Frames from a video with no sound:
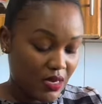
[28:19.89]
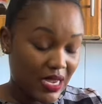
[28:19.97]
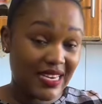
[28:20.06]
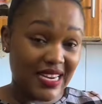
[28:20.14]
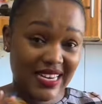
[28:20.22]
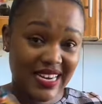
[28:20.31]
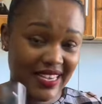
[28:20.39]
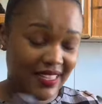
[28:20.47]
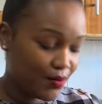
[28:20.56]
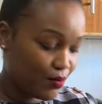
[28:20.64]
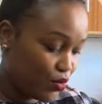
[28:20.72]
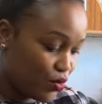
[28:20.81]
and i like
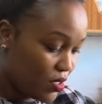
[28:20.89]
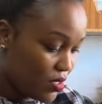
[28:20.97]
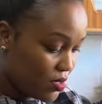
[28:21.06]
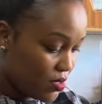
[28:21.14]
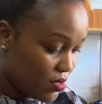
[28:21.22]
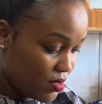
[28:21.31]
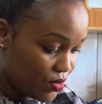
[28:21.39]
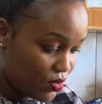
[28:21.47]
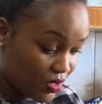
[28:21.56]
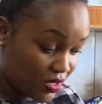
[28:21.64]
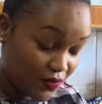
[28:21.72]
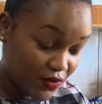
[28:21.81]
them both
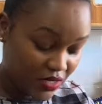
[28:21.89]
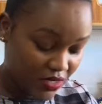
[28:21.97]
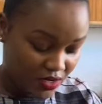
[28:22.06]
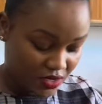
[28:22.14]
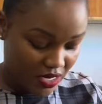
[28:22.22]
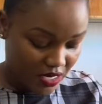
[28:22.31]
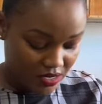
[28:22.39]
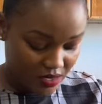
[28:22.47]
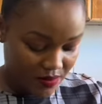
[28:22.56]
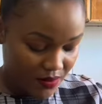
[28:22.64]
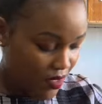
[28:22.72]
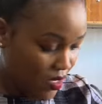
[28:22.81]
because i've already tried them
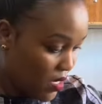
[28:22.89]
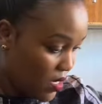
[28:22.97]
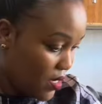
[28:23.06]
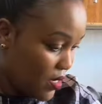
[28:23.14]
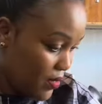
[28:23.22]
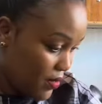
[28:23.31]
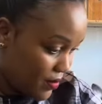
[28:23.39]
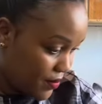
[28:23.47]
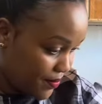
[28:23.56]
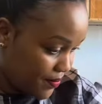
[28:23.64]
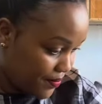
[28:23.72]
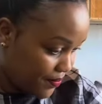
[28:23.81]

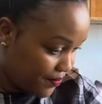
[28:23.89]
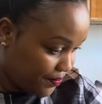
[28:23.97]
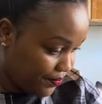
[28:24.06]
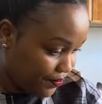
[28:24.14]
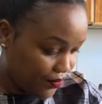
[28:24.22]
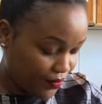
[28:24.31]
um